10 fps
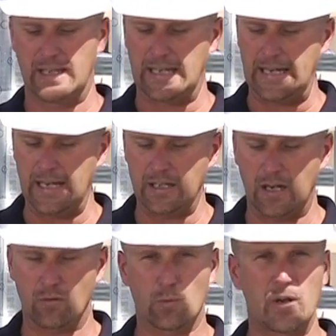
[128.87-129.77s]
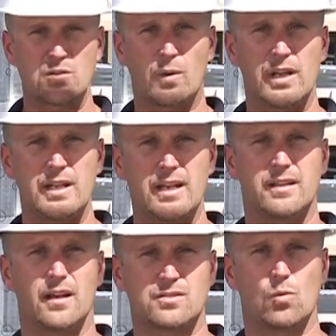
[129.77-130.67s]
And the reason why you need a
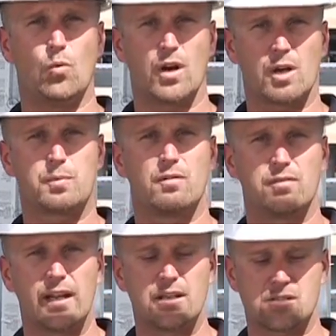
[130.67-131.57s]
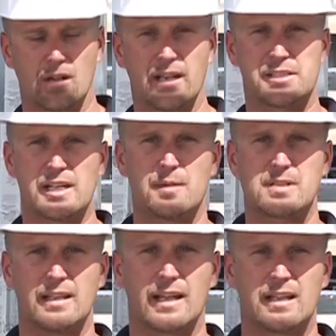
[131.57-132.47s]
dust and waterproof laser on a job
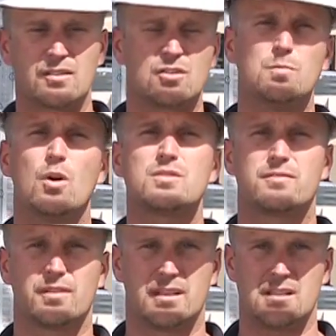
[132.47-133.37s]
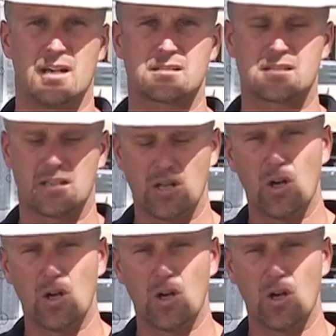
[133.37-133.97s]
site like this is mostly for the dust.